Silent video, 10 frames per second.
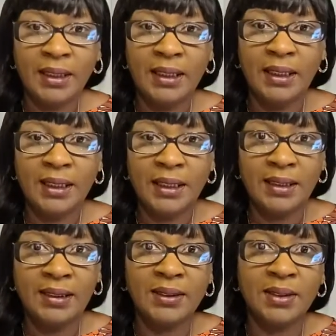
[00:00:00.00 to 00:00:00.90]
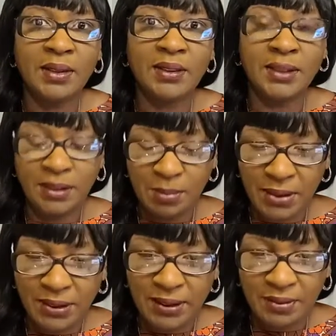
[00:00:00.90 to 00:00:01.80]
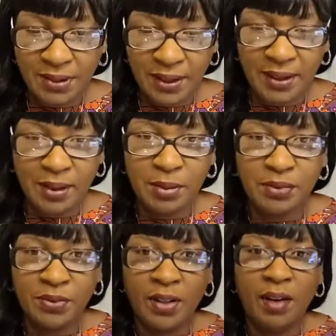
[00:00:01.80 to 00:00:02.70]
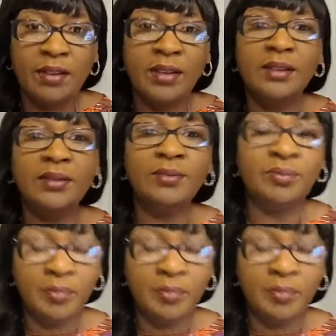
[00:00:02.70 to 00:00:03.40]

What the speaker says: It is just about 7 a.m. in Florida,